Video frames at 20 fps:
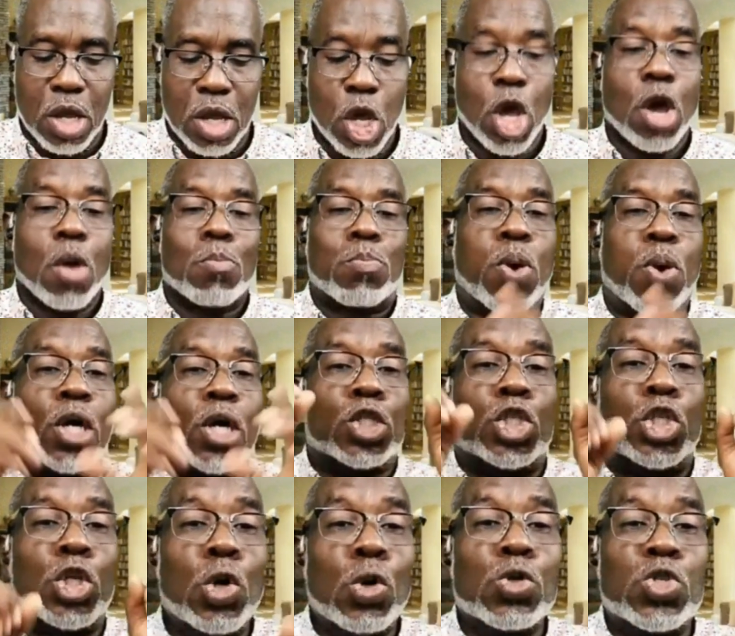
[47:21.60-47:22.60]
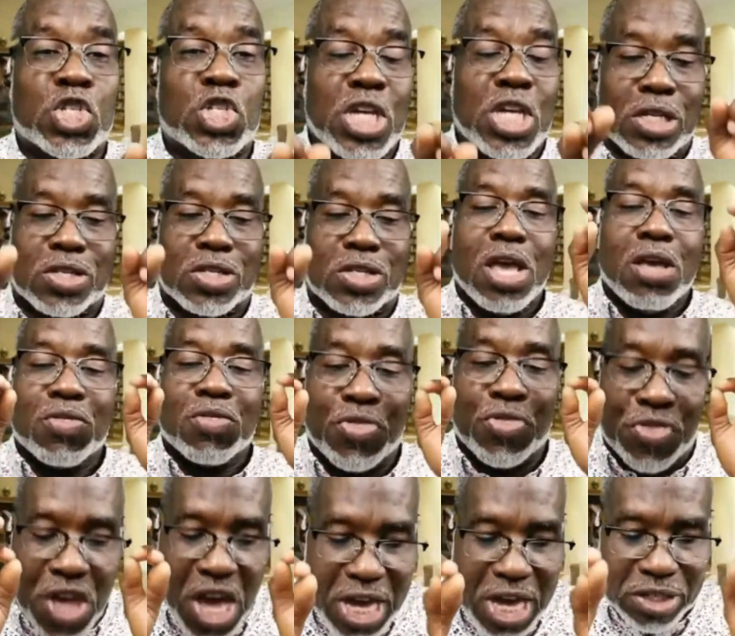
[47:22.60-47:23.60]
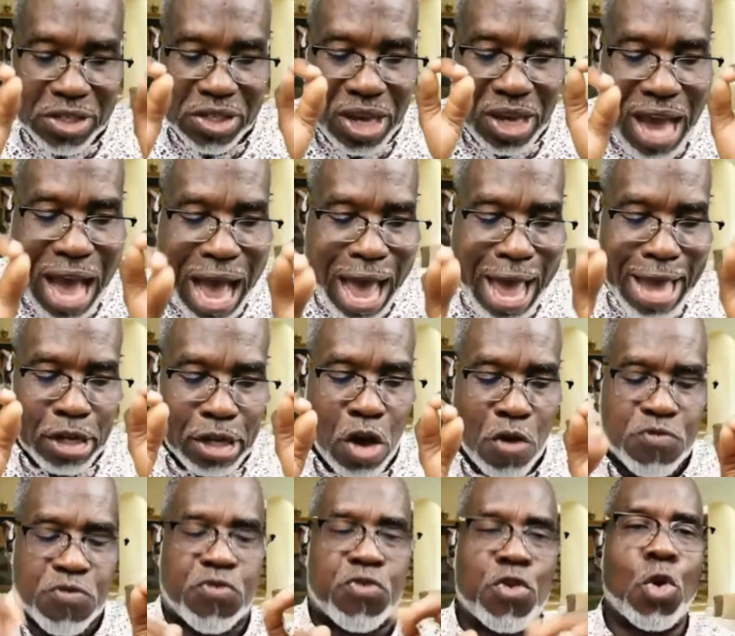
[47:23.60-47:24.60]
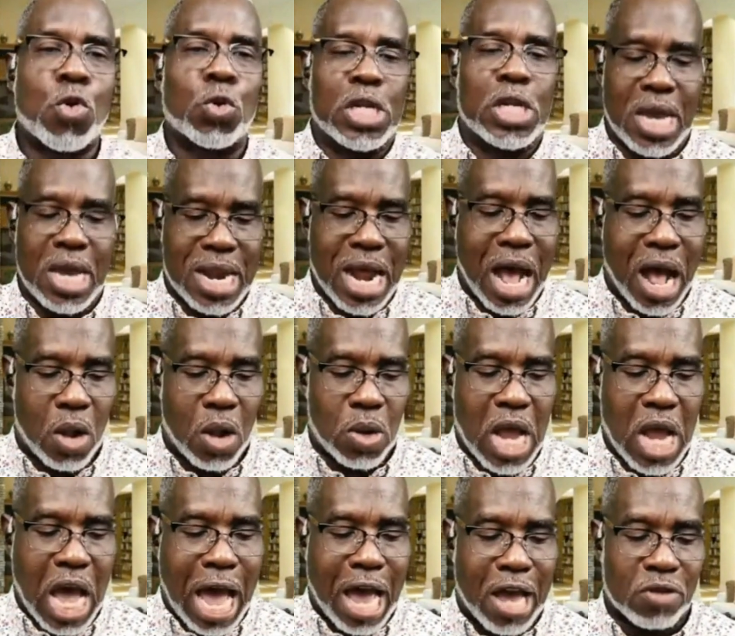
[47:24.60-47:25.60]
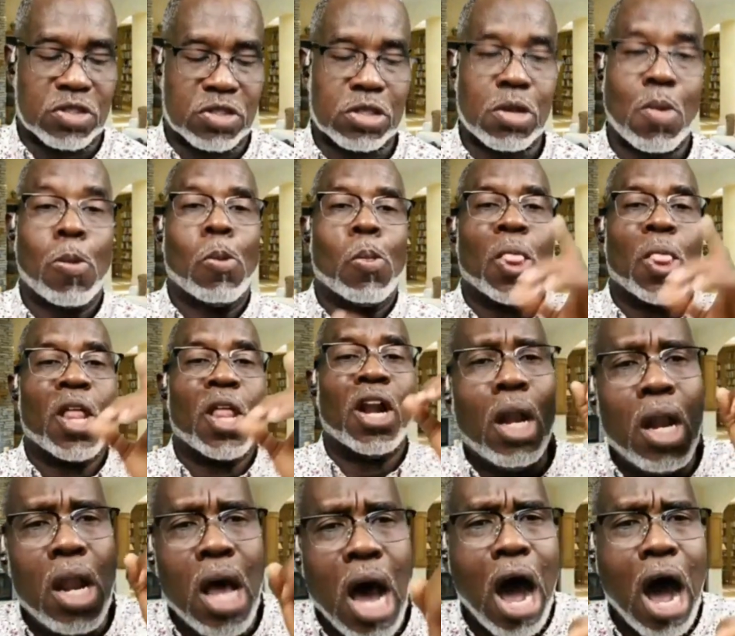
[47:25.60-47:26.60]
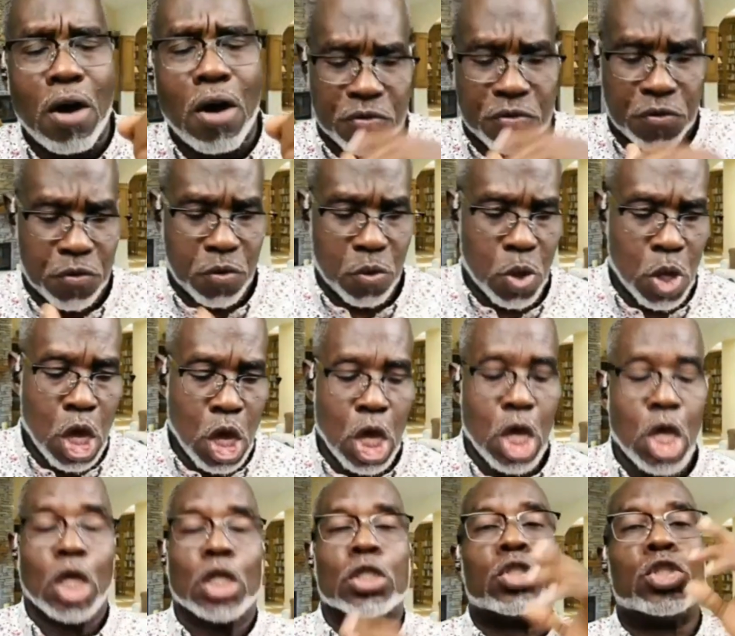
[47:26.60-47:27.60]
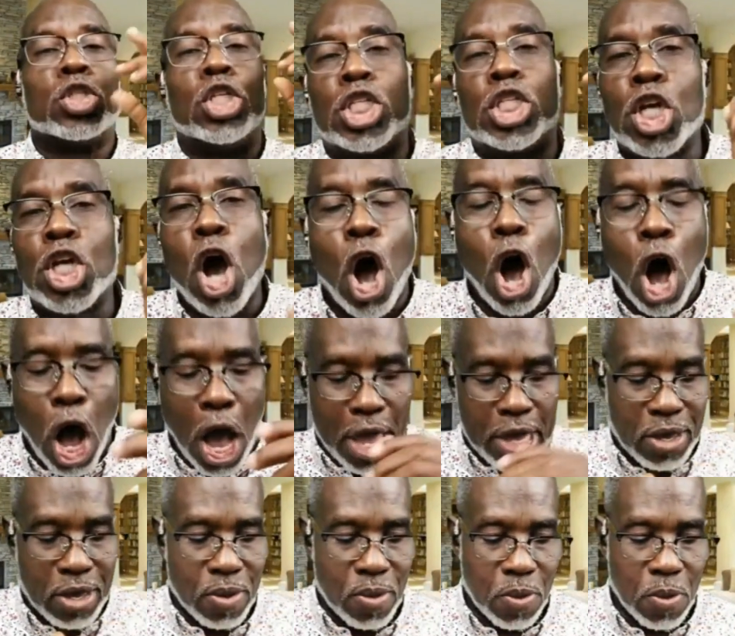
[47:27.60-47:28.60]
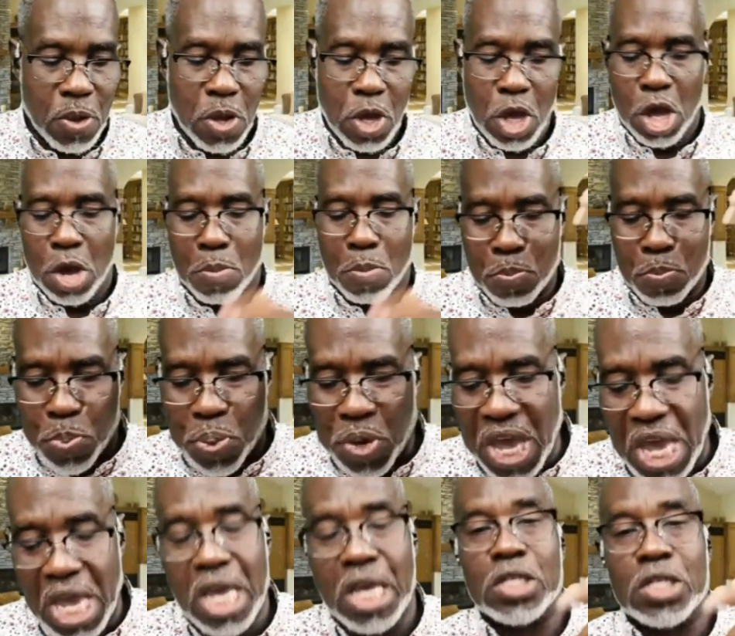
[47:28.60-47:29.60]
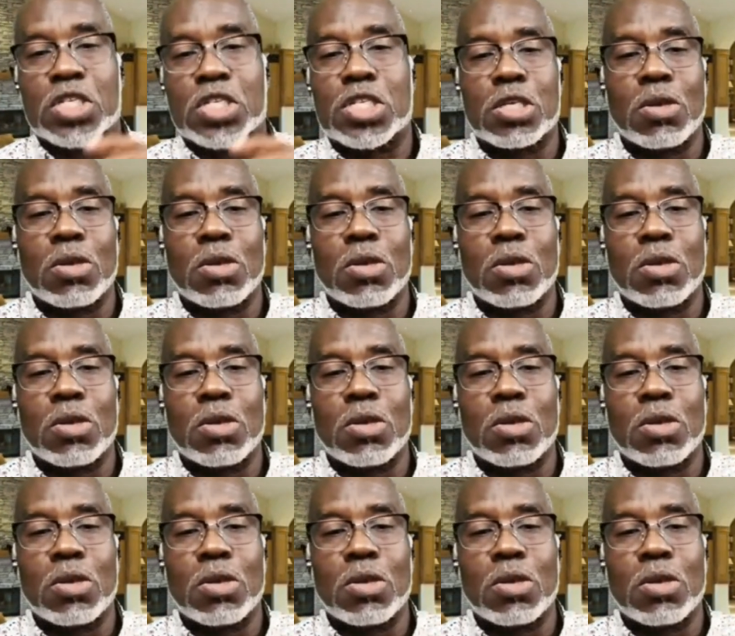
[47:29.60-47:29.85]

produces this kind of fruit in our lives. Love, joy, peace,